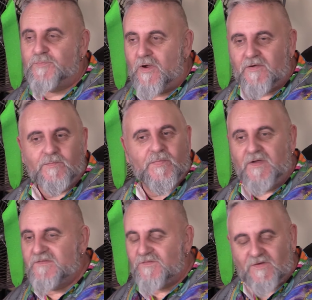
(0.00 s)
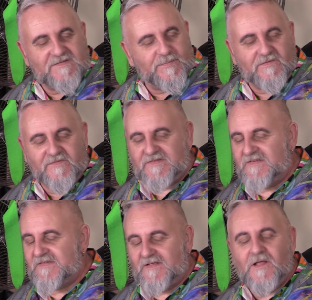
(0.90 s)
broken bones and hospital
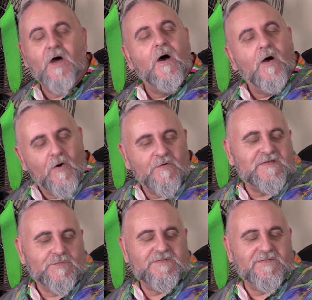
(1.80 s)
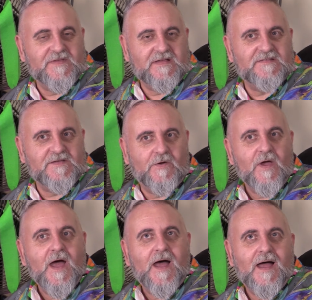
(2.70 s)
visits and all sorts of things. So
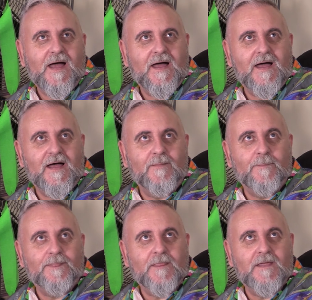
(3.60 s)
I